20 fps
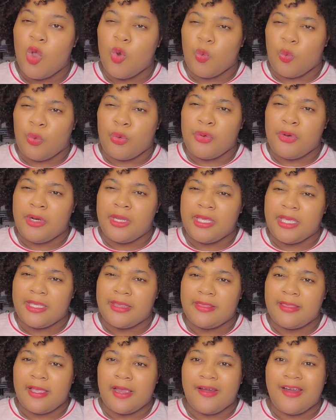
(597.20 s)
we're going to
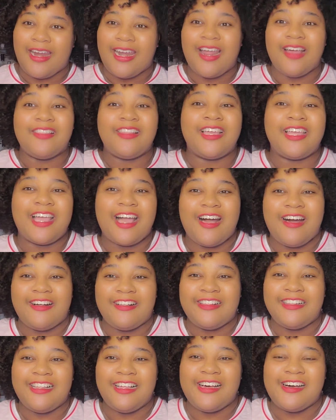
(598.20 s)
get there, and I'll let
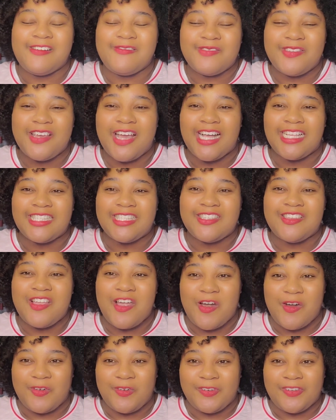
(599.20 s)
y'all, you guys
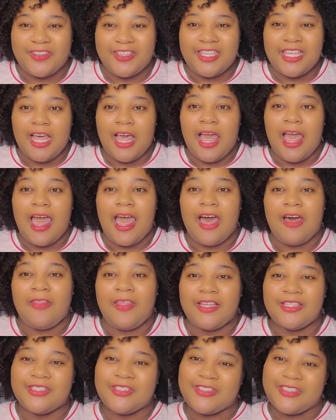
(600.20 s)
know how
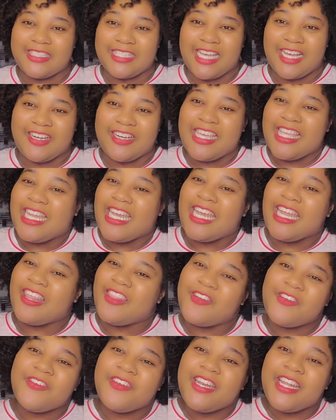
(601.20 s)
that turns out in
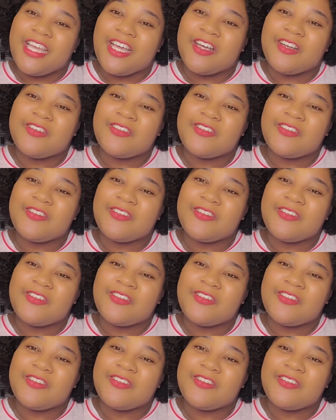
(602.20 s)
another video.